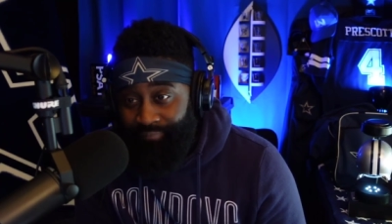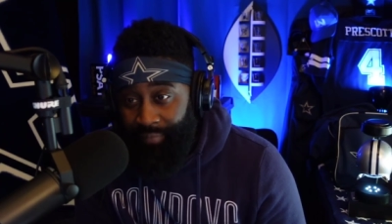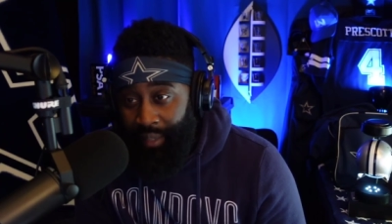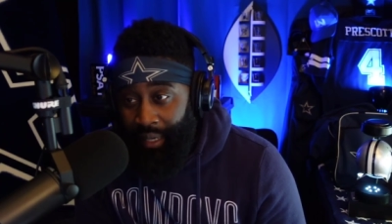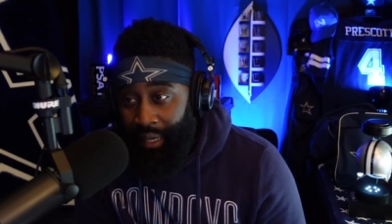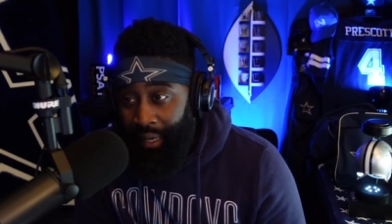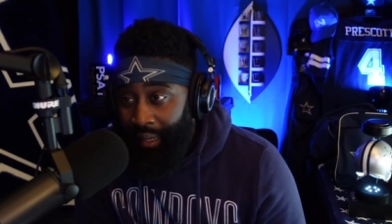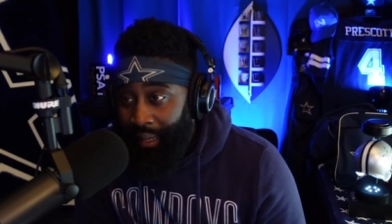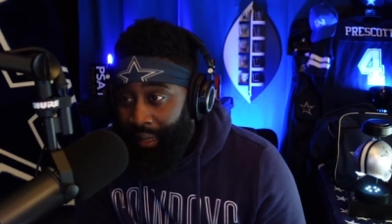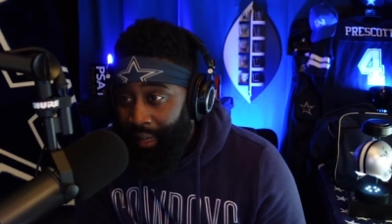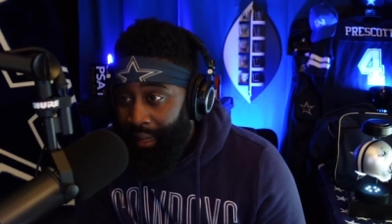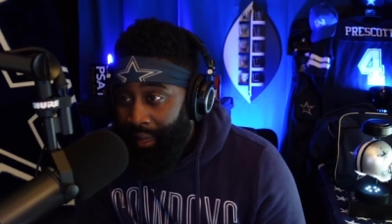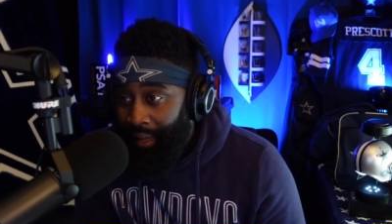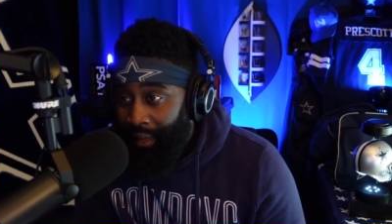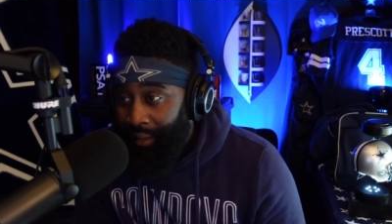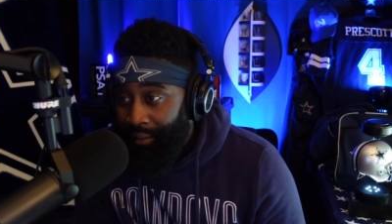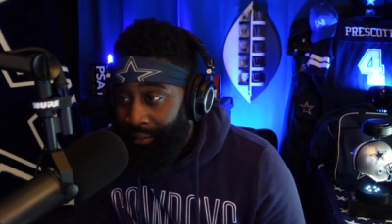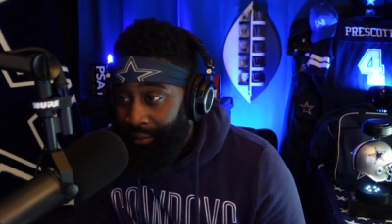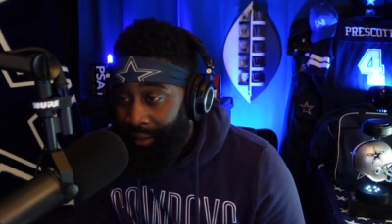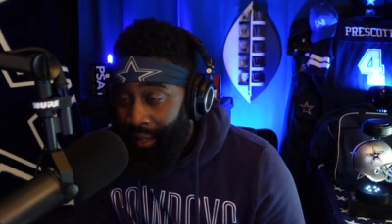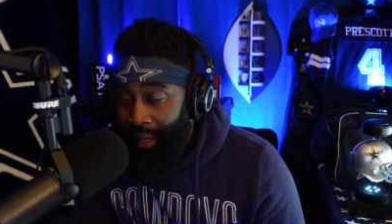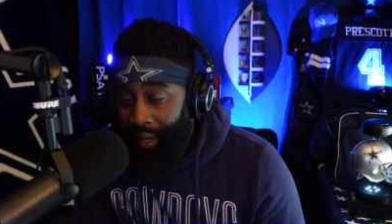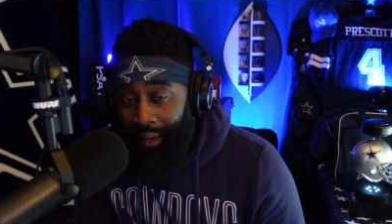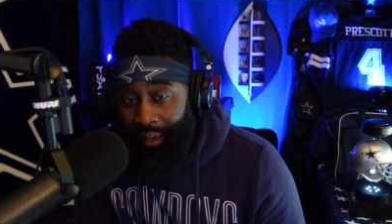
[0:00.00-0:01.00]
I,
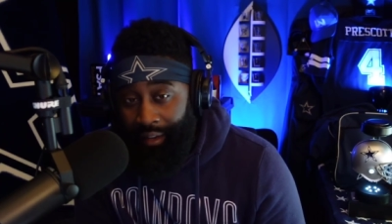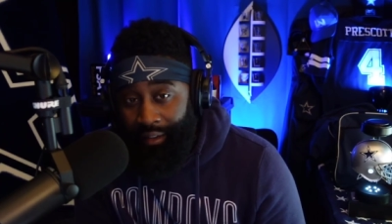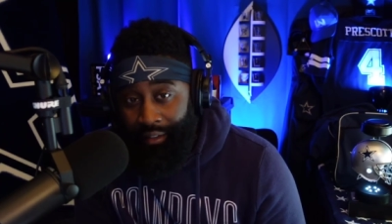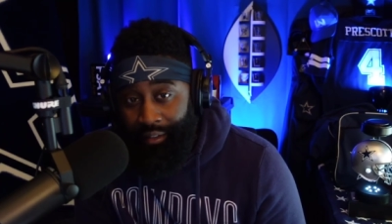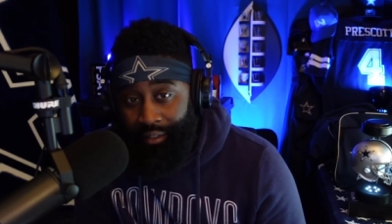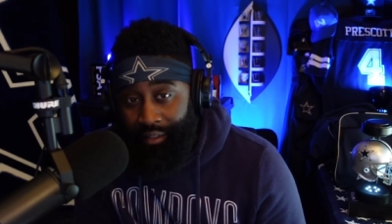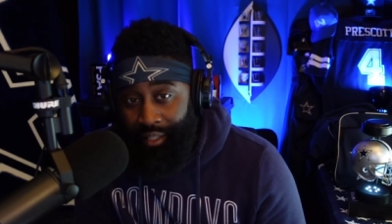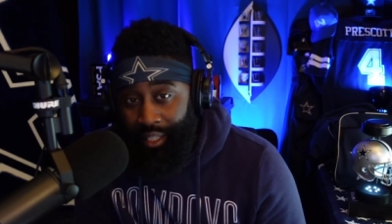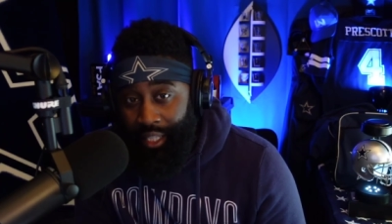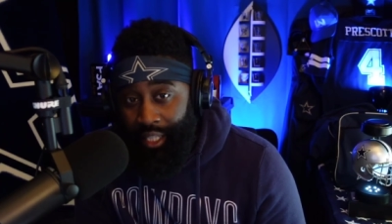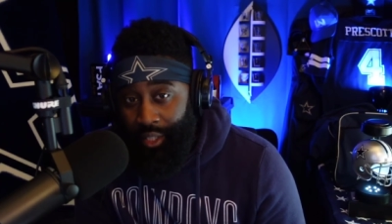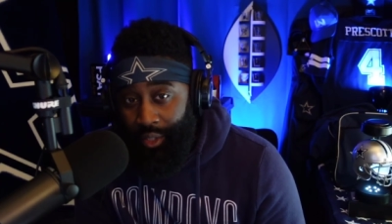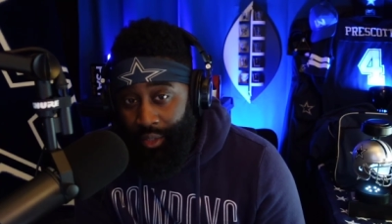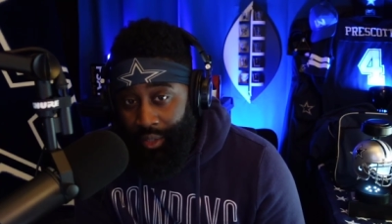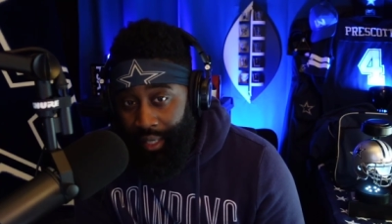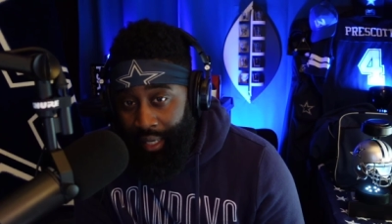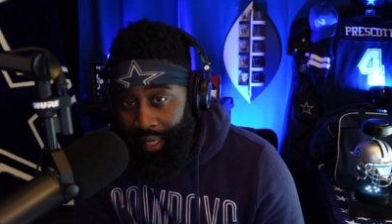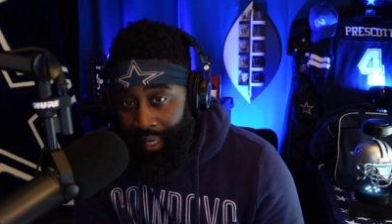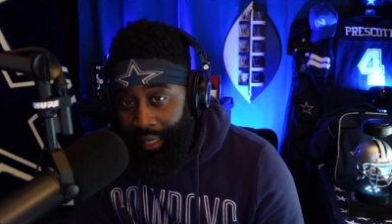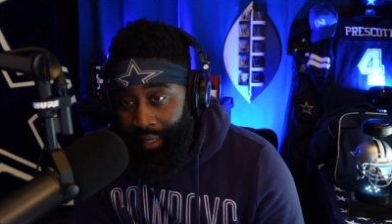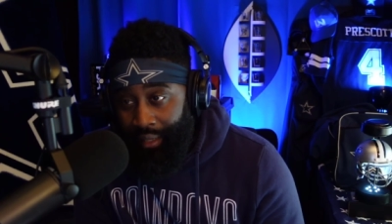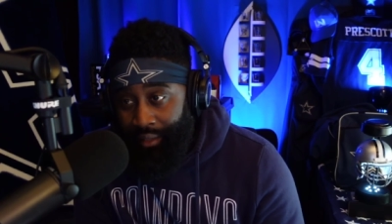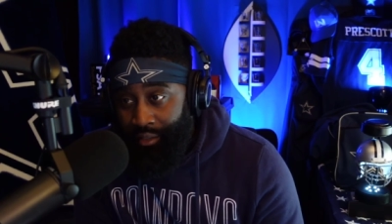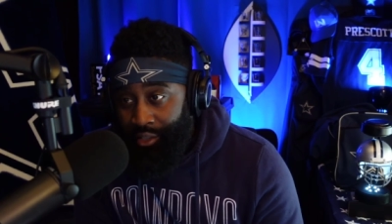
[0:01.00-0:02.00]
I I can tell you
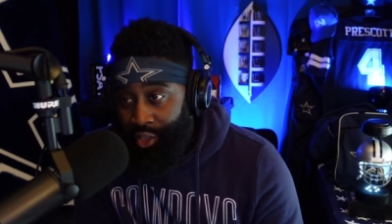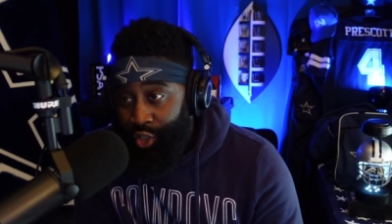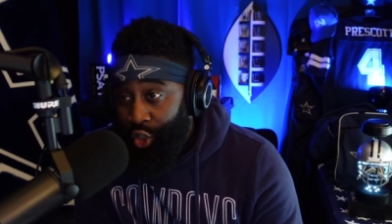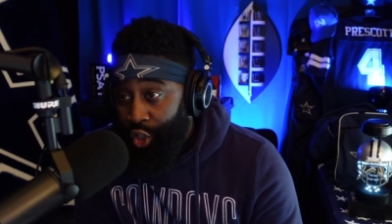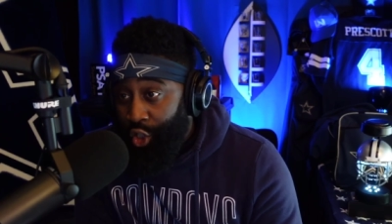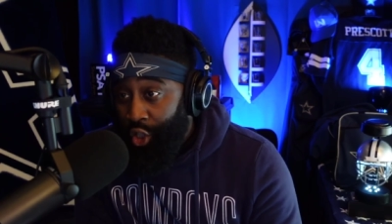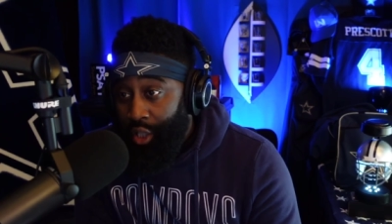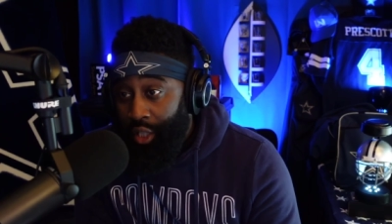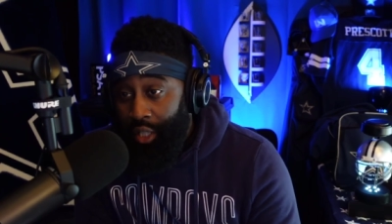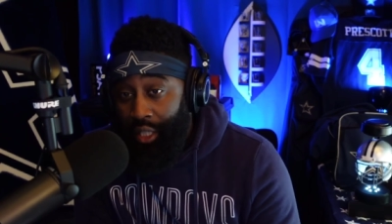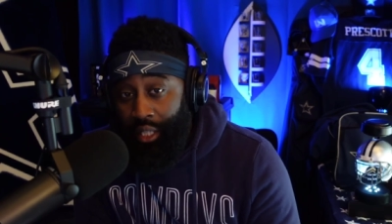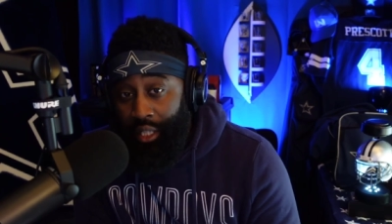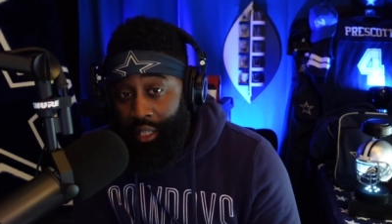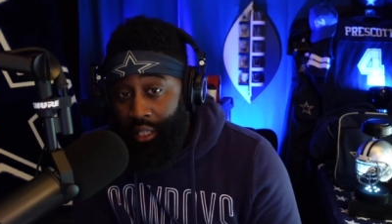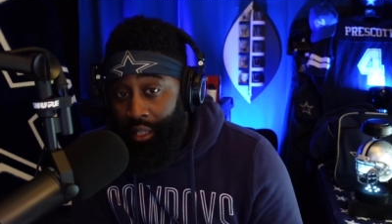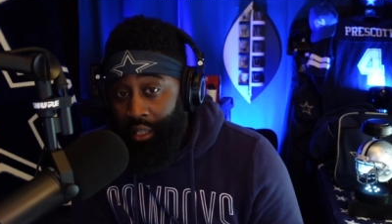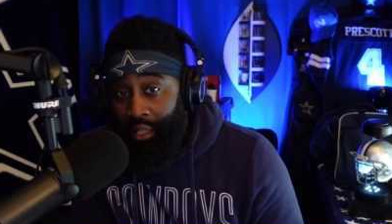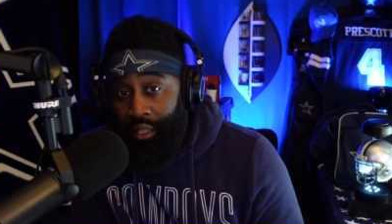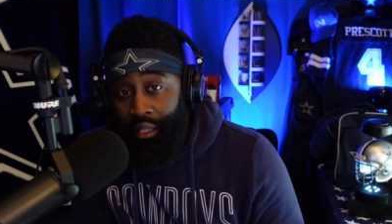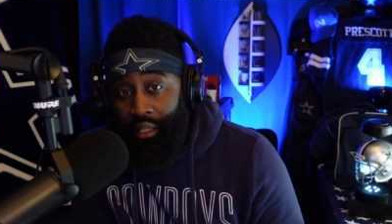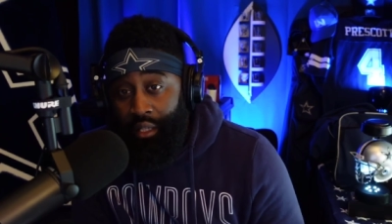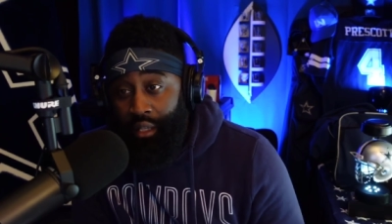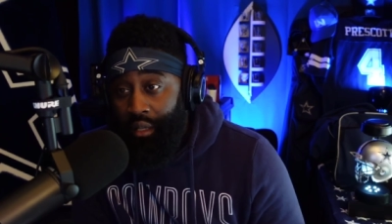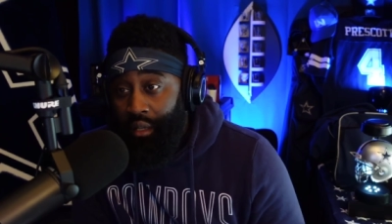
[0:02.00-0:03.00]
guys, Sean
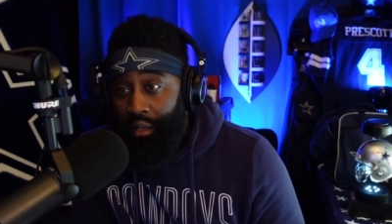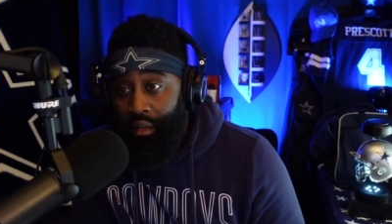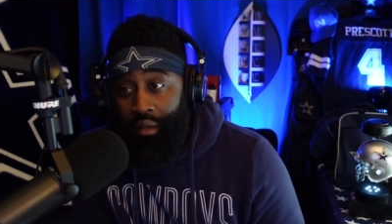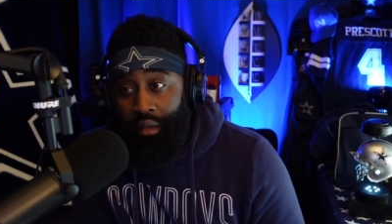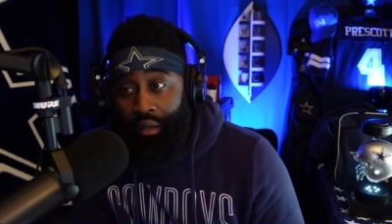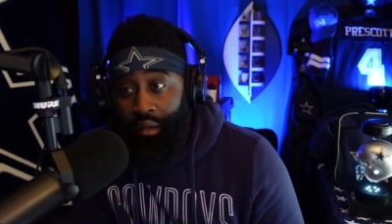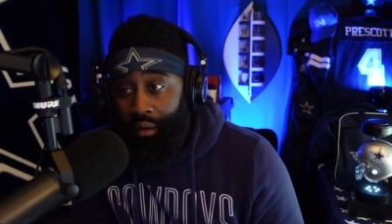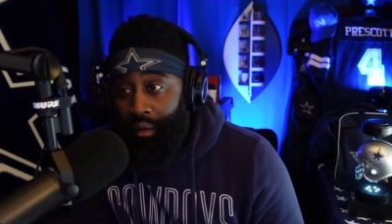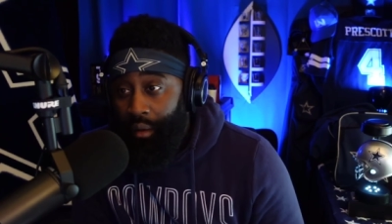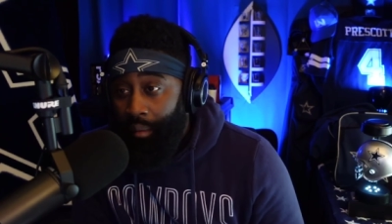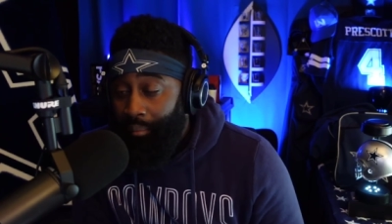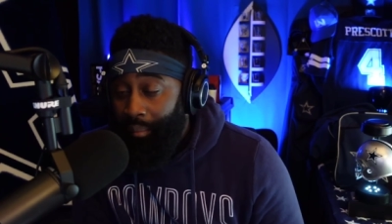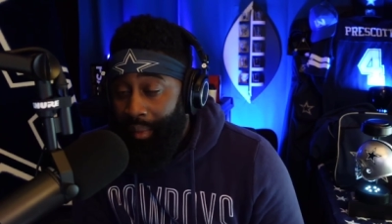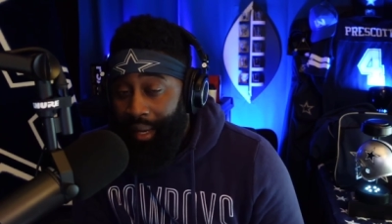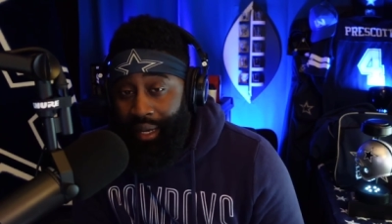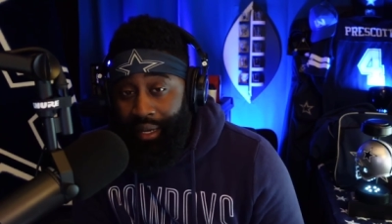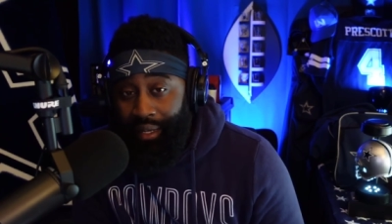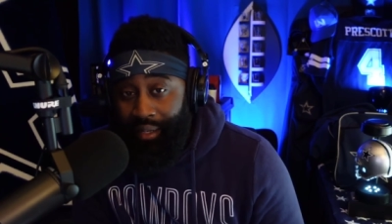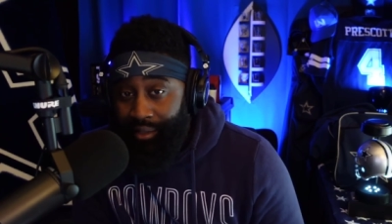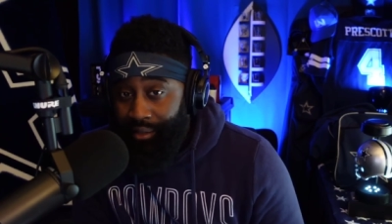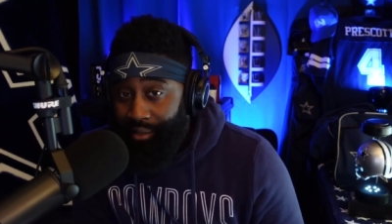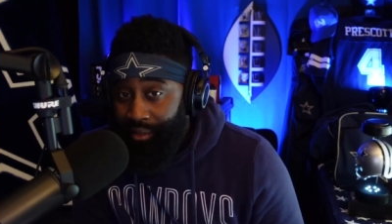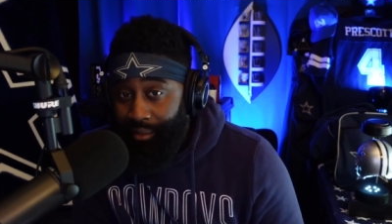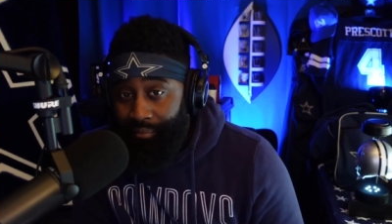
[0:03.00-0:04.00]
Lee,
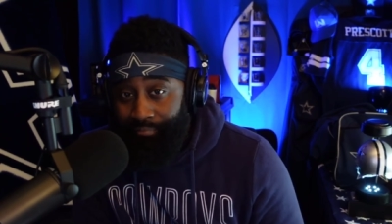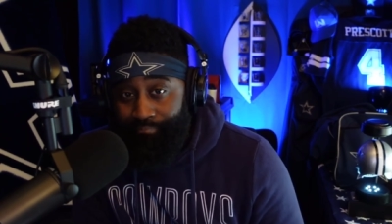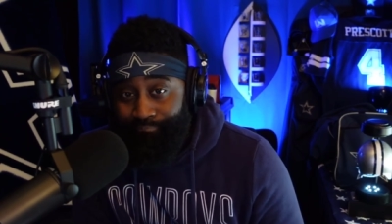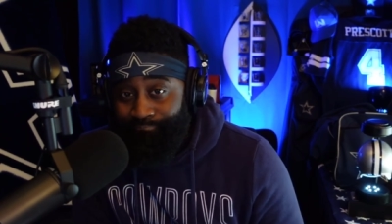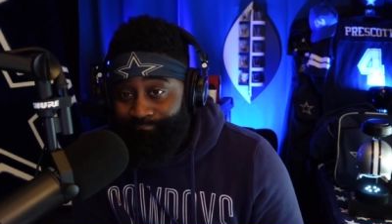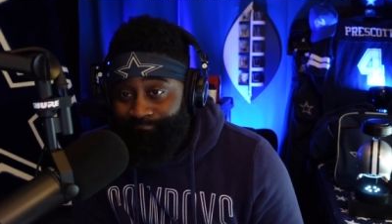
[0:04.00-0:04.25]
amazing.